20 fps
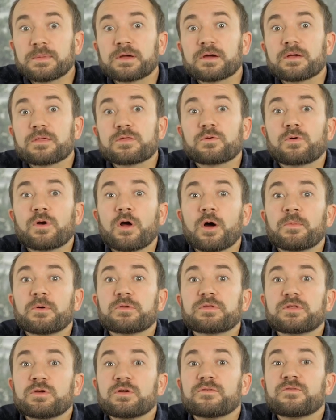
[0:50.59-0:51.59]
because there were
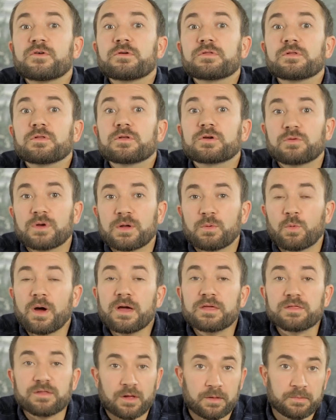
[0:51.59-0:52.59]
almost universal agree
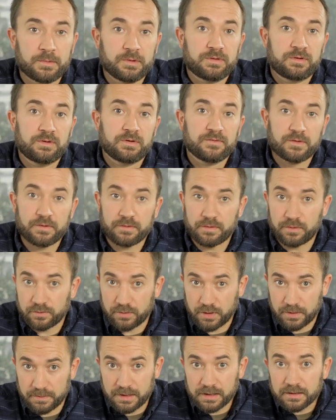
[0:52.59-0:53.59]
was almost universal
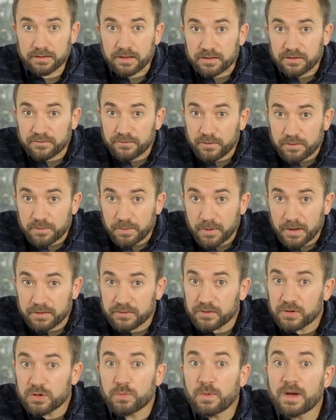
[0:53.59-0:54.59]
agreement that the first
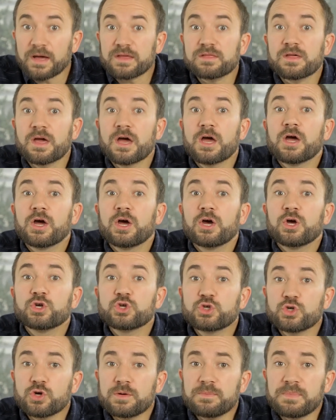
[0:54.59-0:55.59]
president of the U.S.
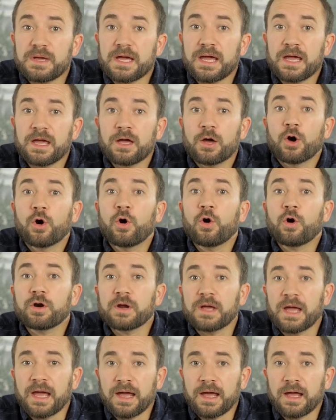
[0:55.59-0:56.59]
should be
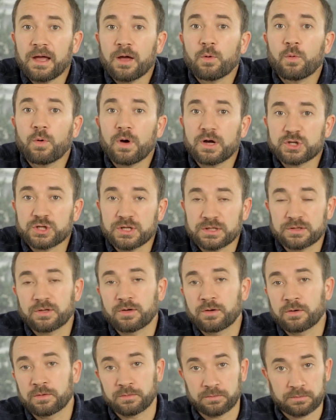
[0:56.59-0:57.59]
Jorge
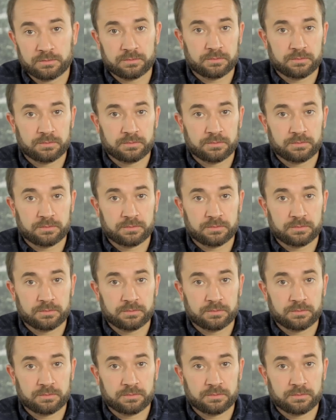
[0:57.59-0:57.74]
Washington.